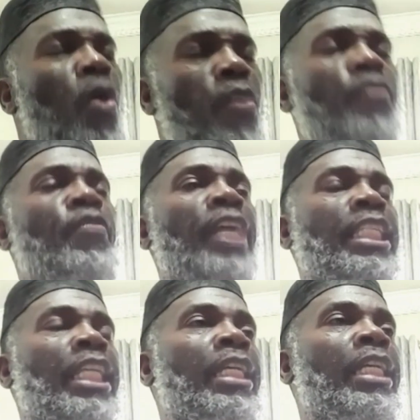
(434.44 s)

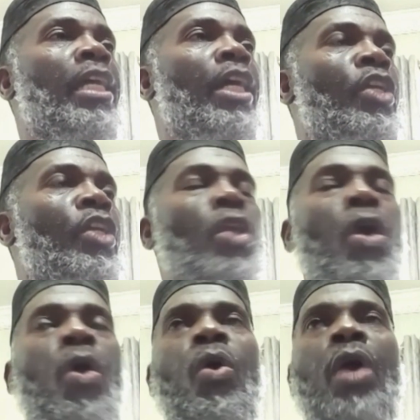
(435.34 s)
obviously, you
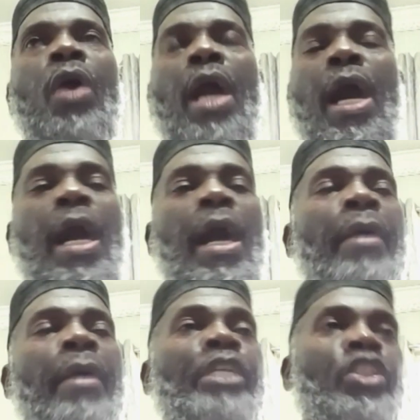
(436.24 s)
know,
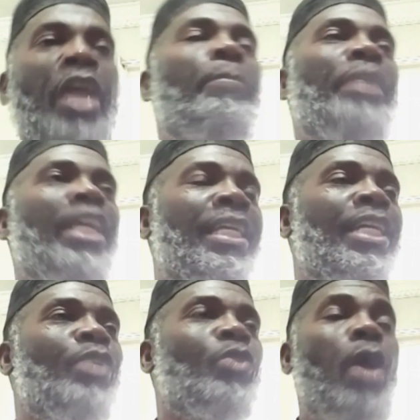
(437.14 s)
be jumping
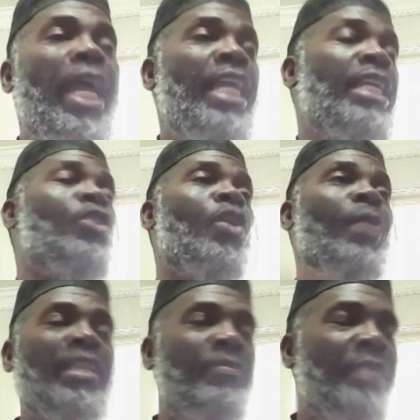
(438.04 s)
to say, hey, you know
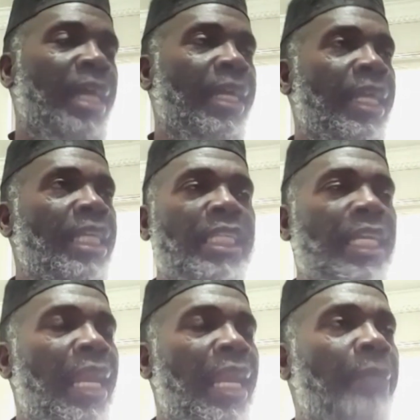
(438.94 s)
what, I've been
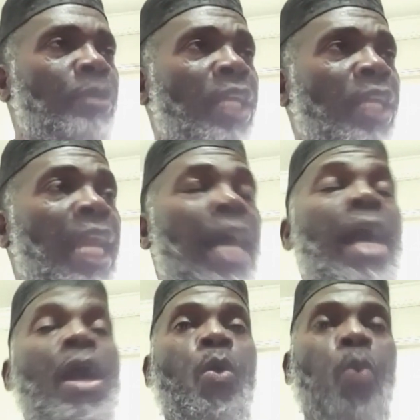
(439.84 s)
accredited,
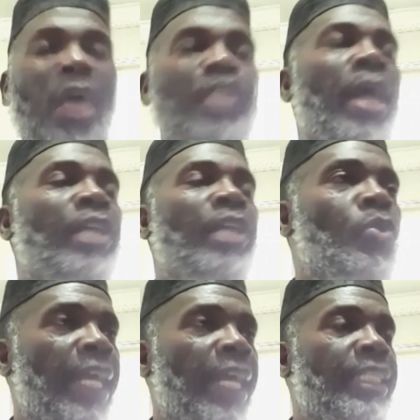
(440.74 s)
alhamdulillah, what do I
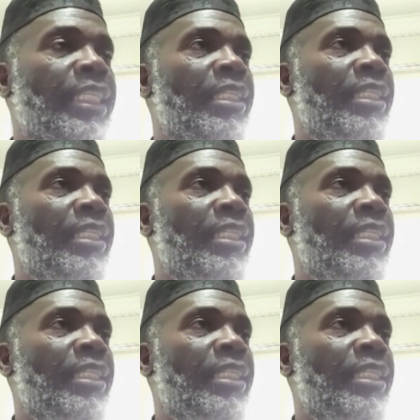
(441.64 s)
do next?